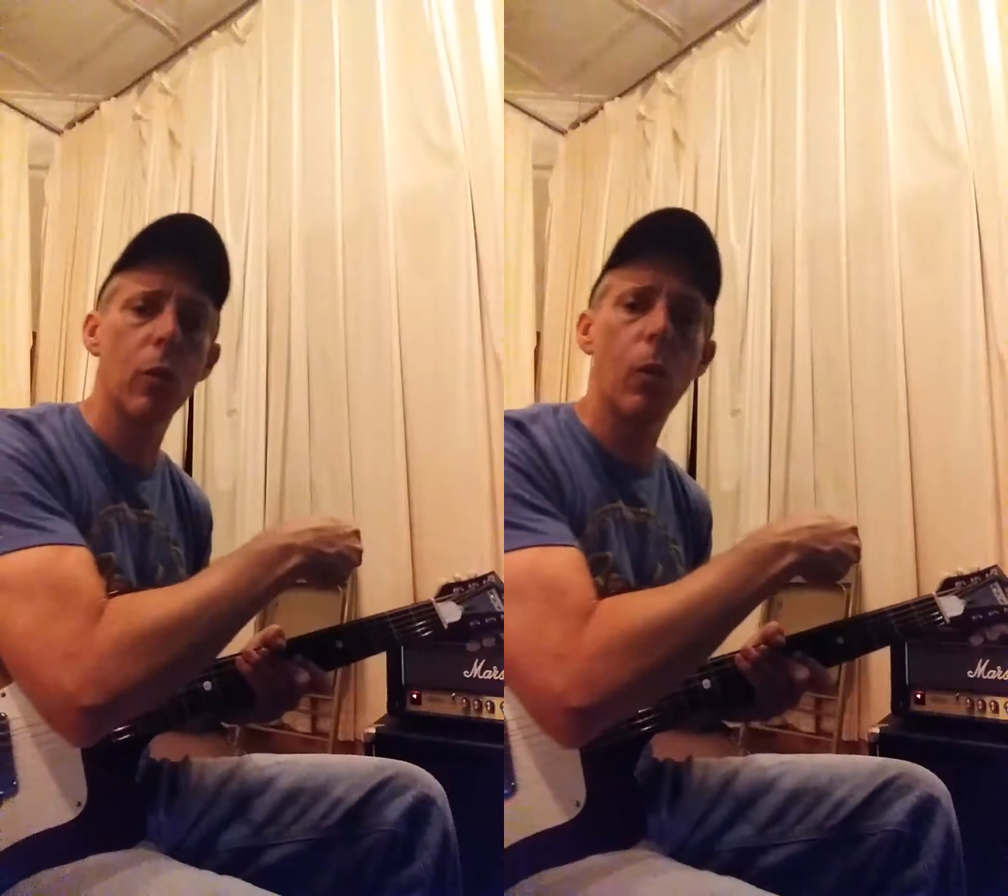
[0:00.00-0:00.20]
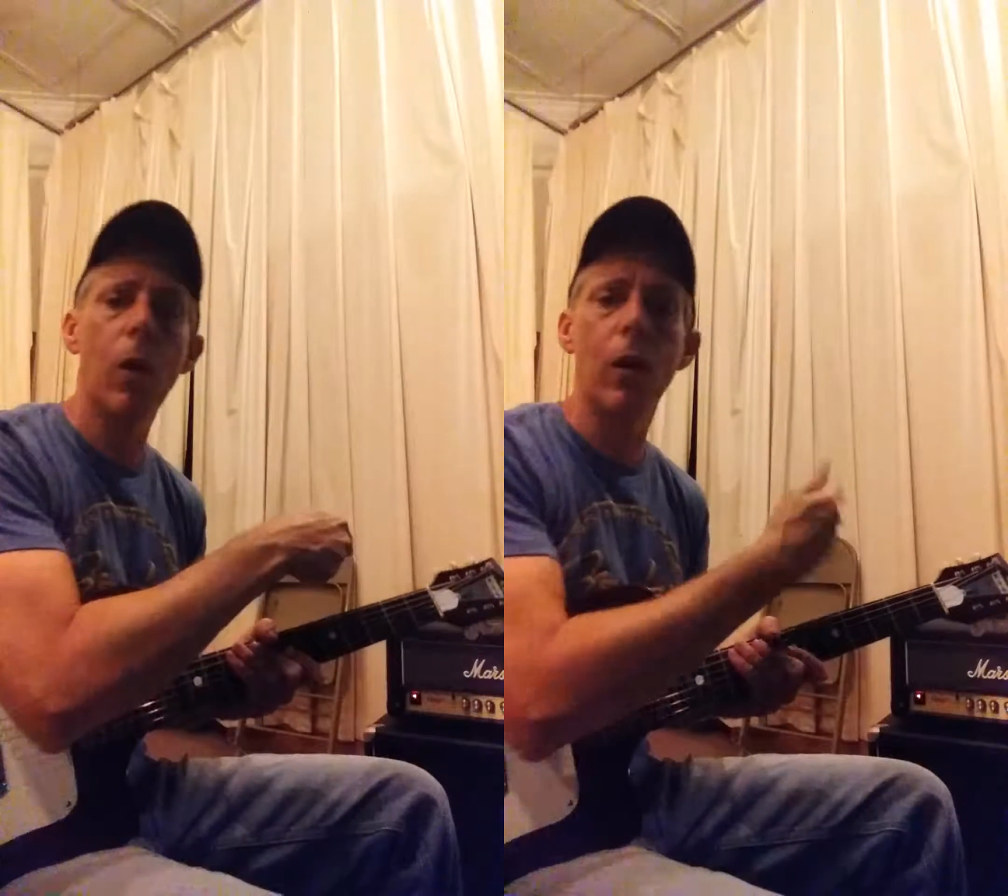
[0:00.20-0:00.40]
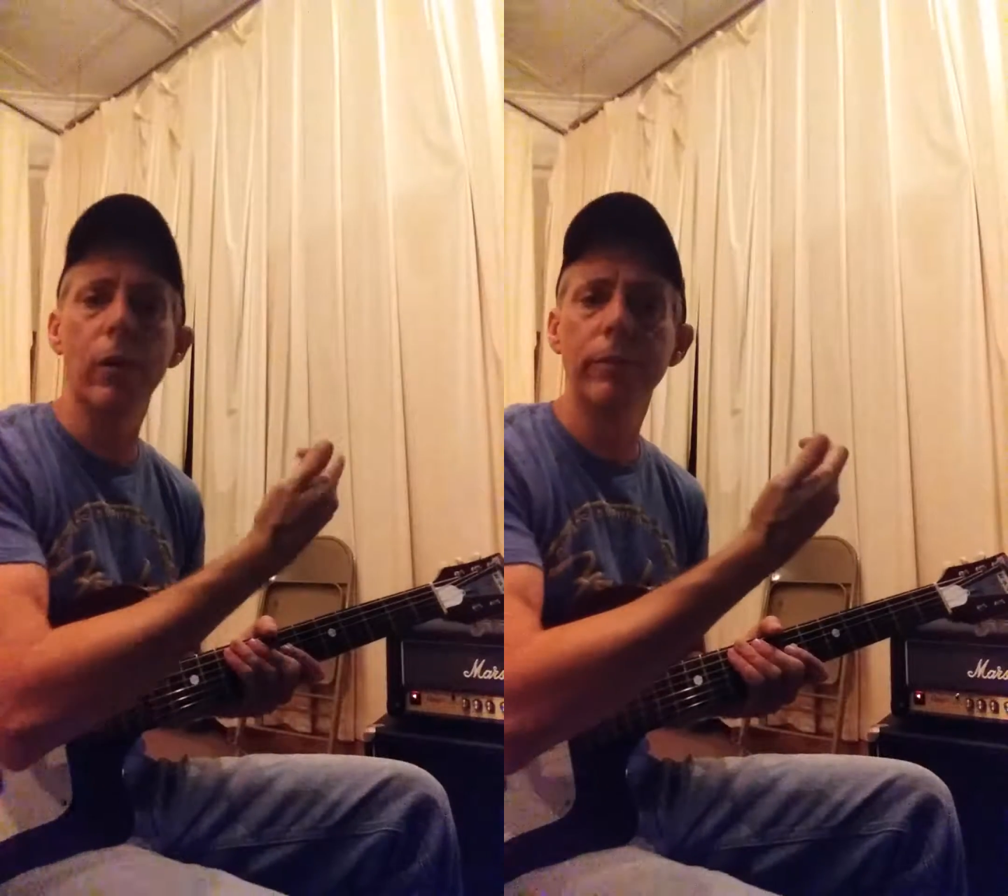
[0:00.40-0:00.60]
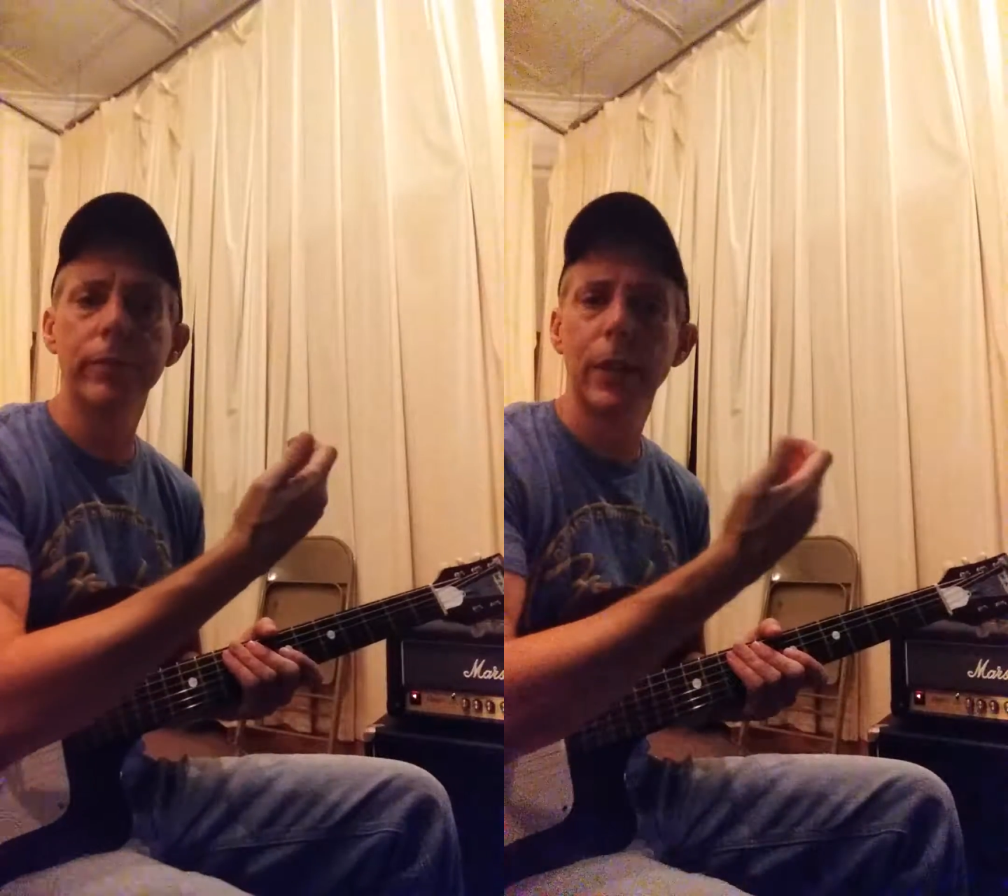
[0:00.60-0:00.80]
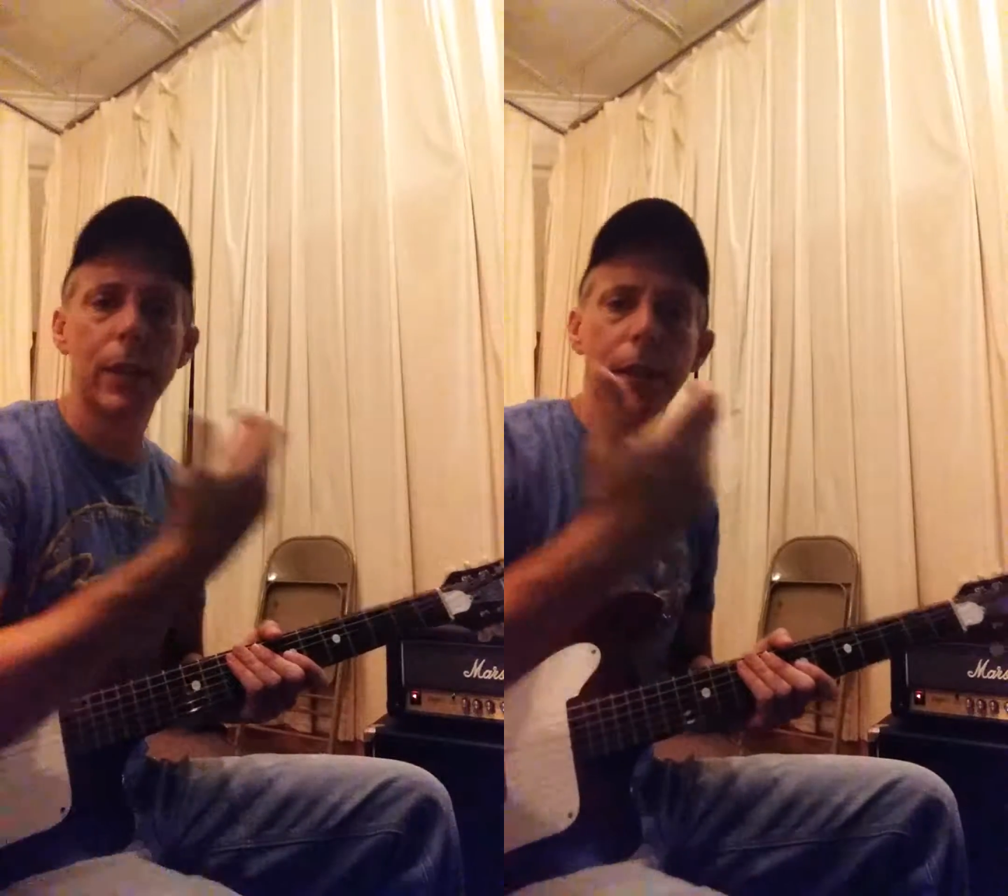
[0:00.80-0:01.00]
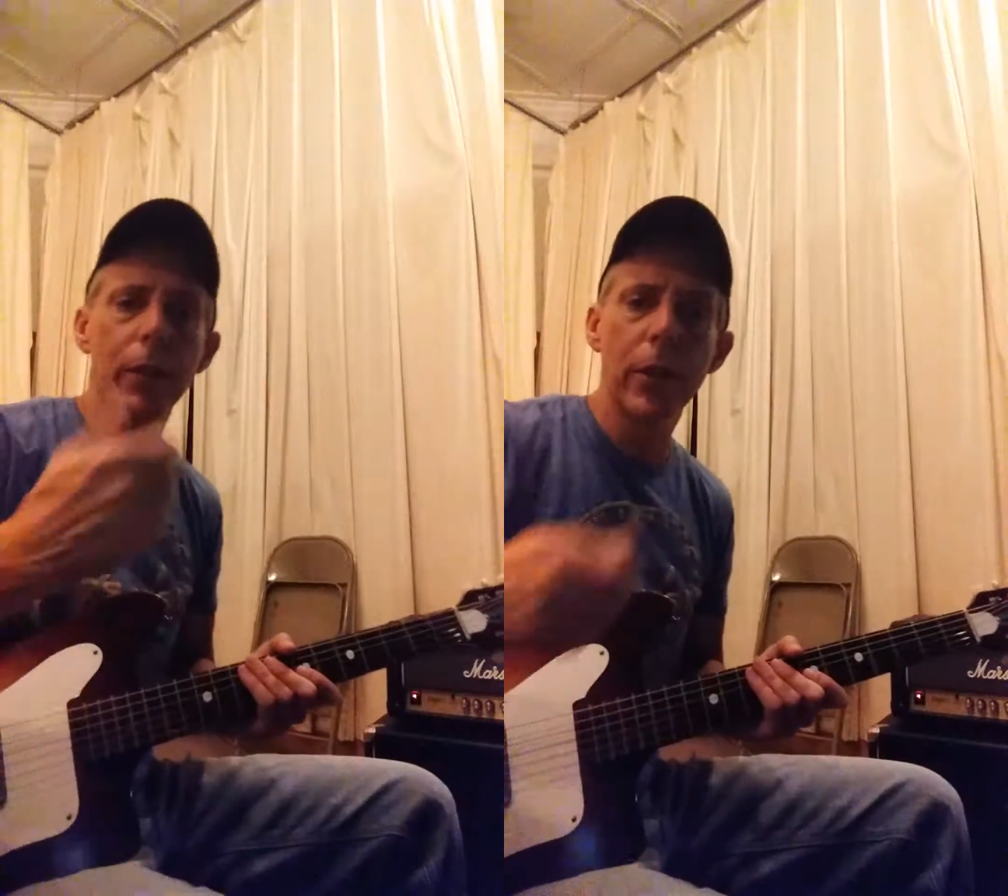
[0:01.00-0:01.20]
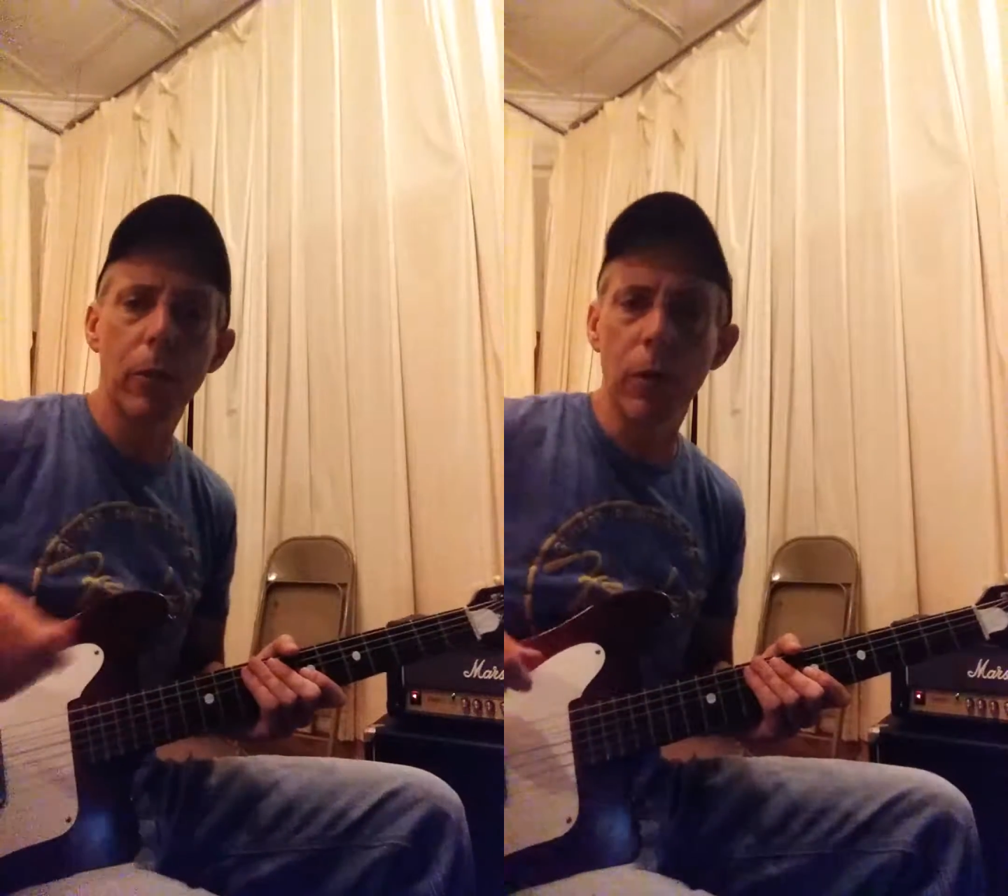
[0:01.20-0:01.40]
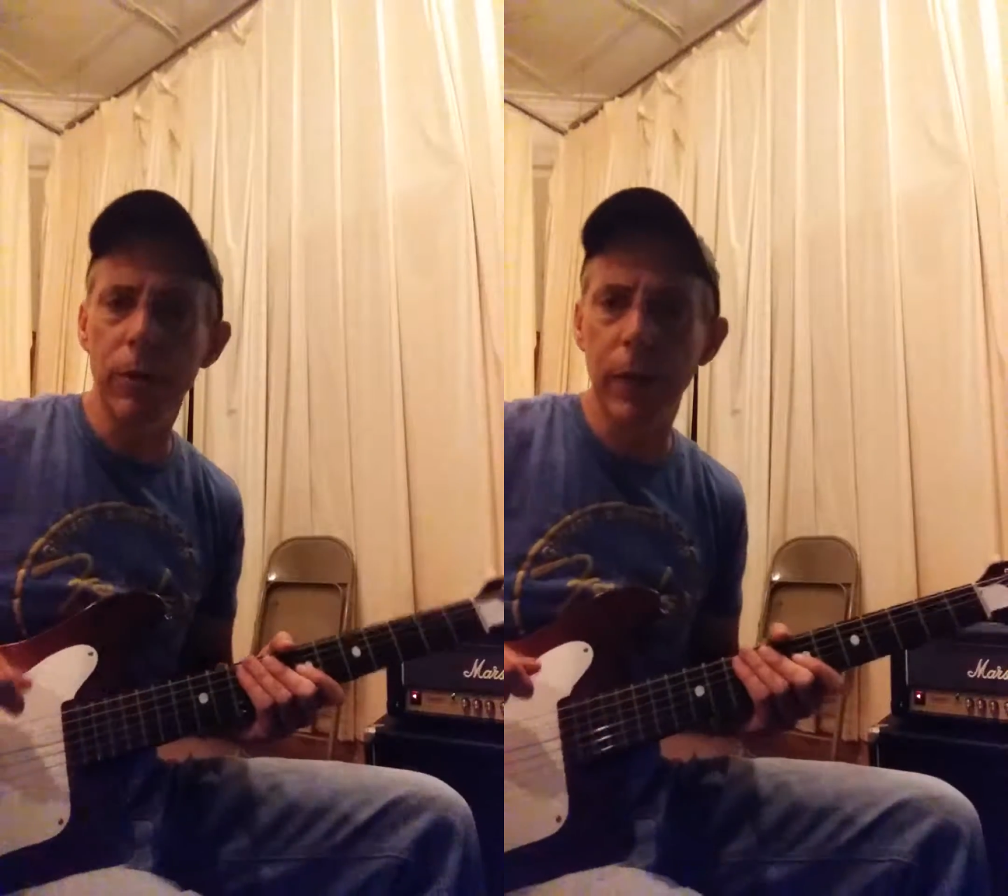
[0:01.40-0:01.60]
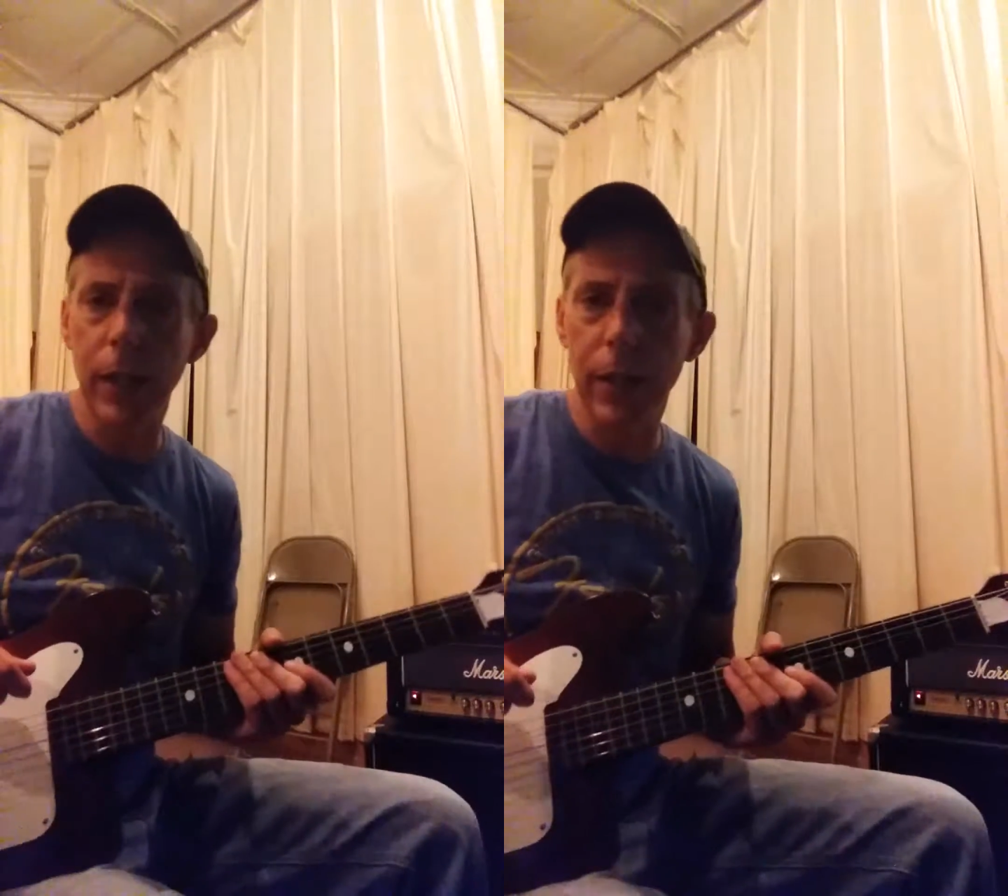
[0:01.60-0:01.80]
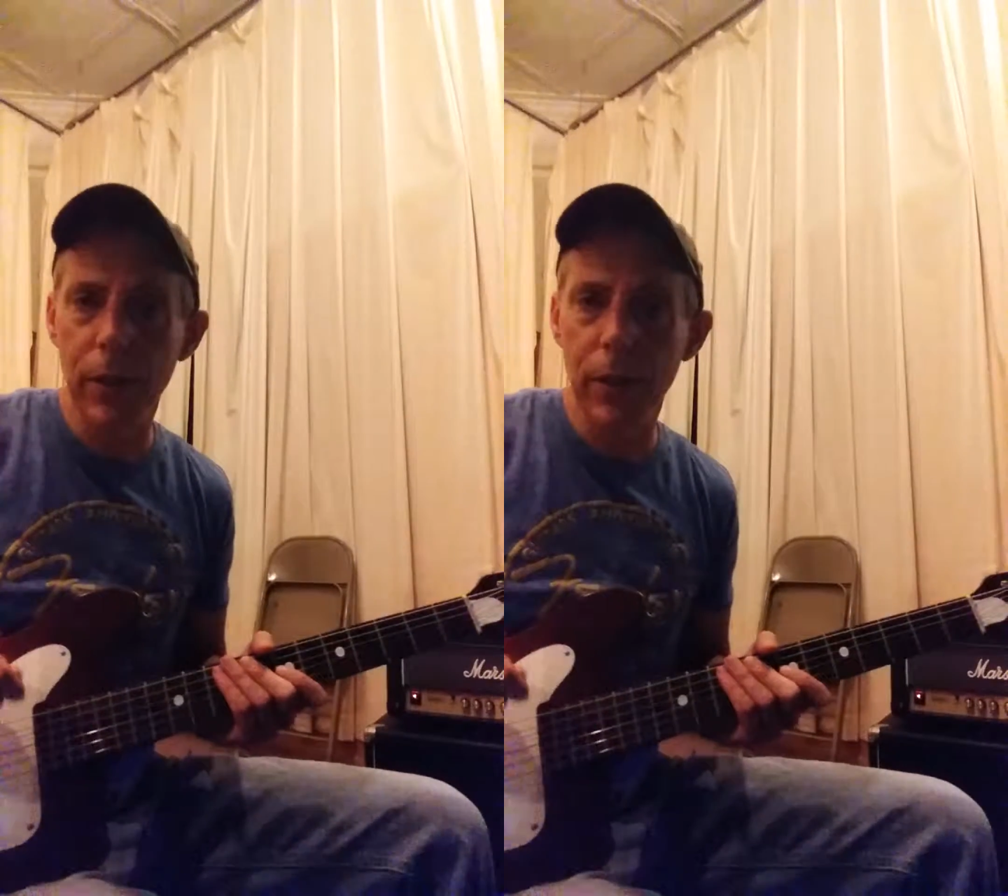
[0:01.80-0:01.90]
wall, I think it worked fine.